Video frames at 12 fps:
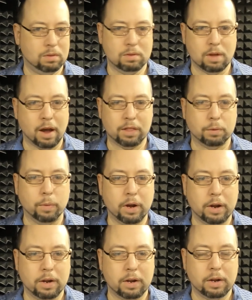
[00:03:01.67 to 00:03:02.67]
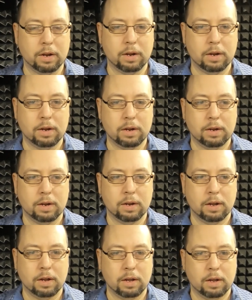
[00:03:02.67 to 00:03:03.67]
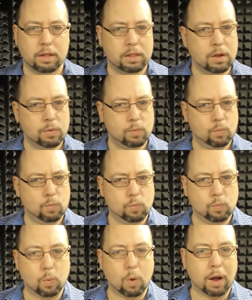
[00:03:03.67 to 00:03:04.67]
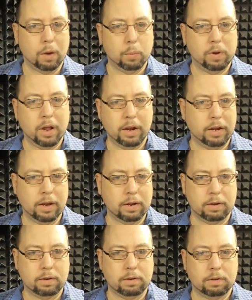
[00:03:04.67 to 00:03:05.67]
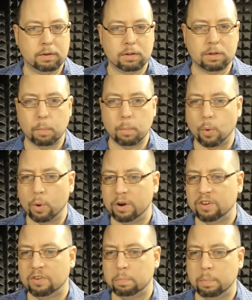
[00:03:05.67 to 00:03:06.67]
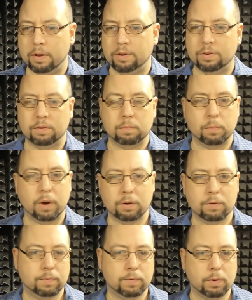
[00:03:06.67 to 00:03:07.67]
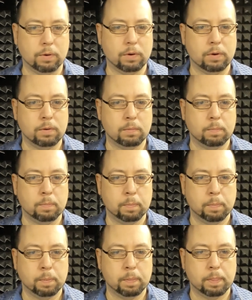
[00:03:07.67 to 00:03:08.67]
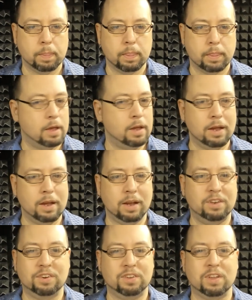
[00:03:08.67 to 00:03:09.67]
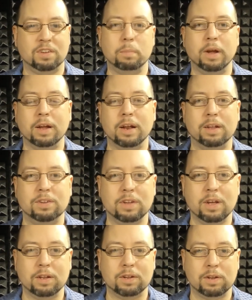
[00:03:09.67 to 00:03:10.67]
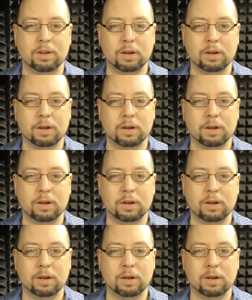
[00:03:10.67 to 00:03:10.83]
either mic, then why would they get the more expensive microphone? It just doesn't make any sense.